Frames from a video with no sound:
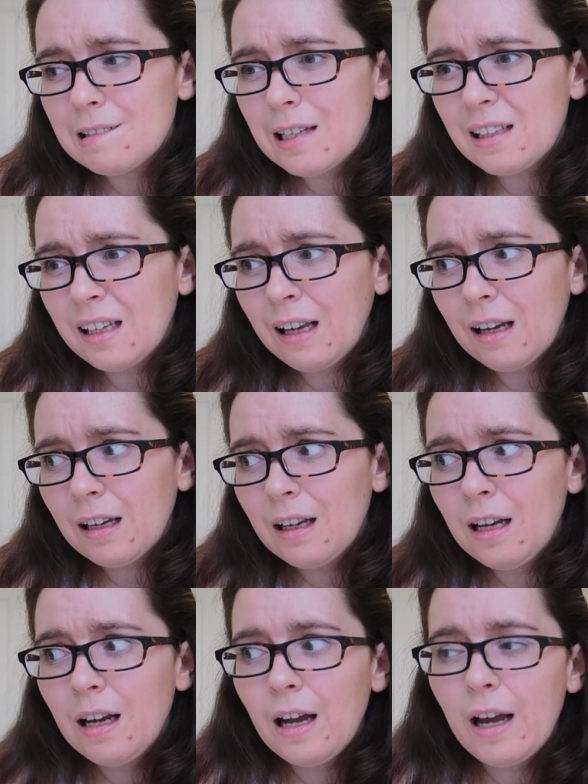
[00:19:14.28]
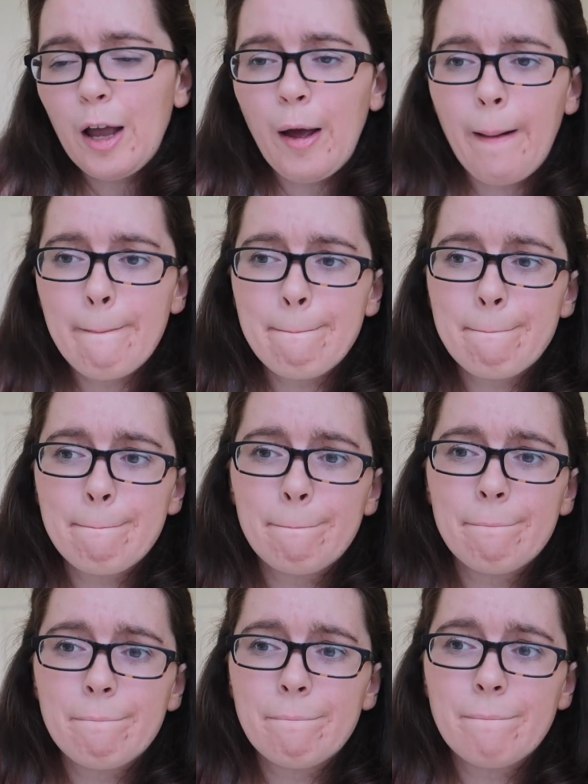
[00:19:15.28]
I think.
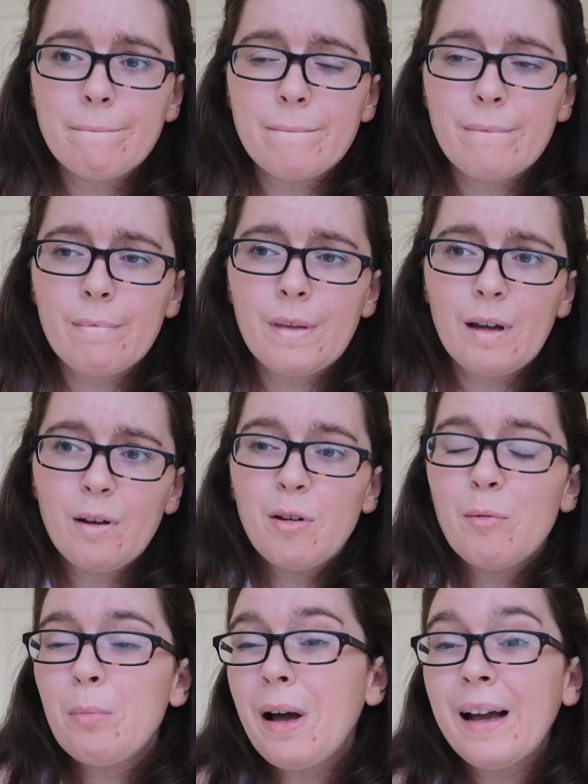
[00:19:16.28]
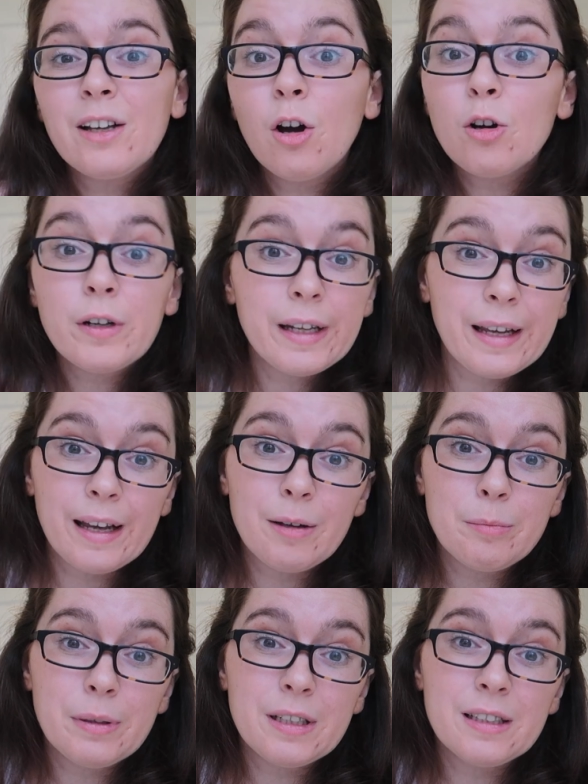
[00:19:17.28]
But I got a
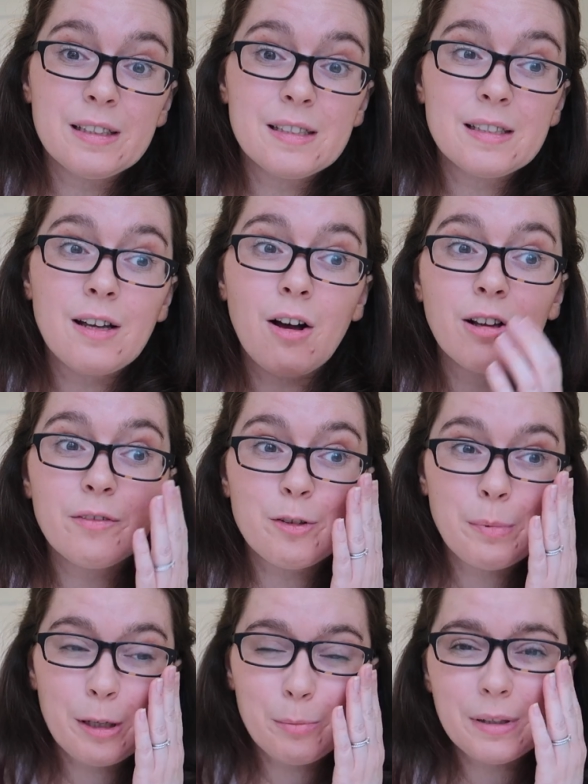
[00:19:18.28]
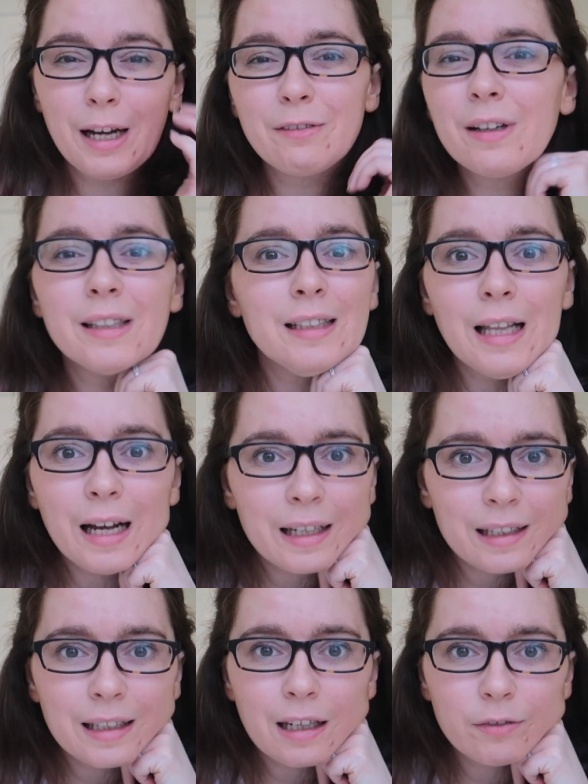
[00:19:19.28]
Cricut because all of the people I really
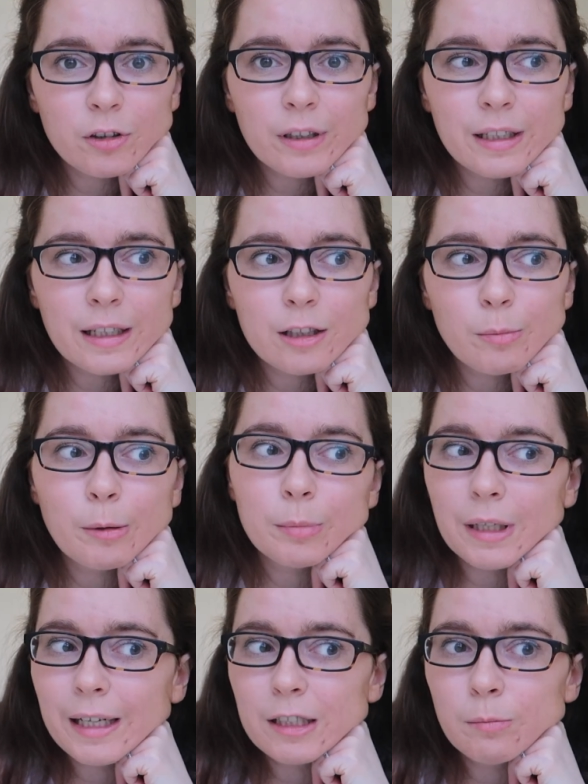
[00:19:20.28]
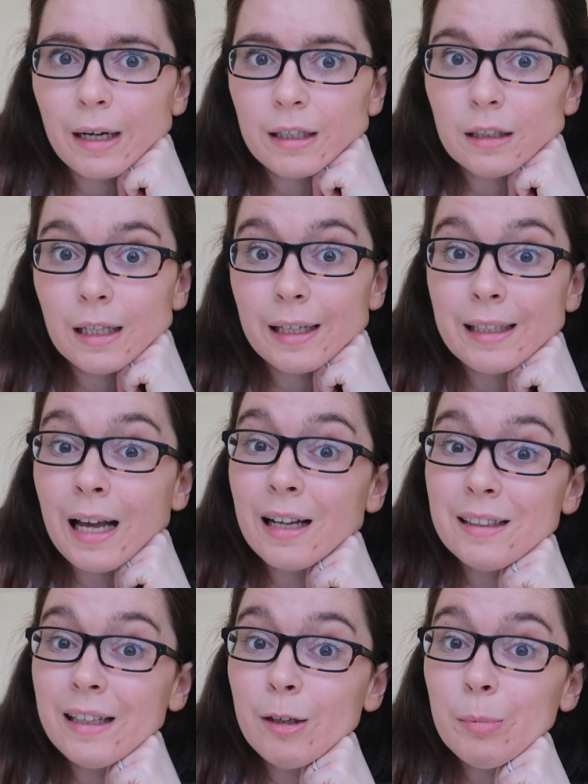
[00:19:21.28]
like have a Cricut. The people I admire, like
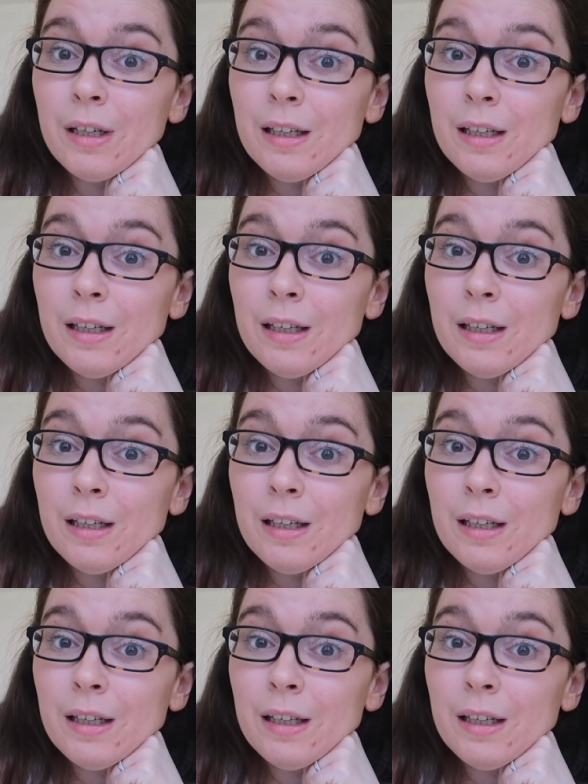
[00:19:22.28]
Catnip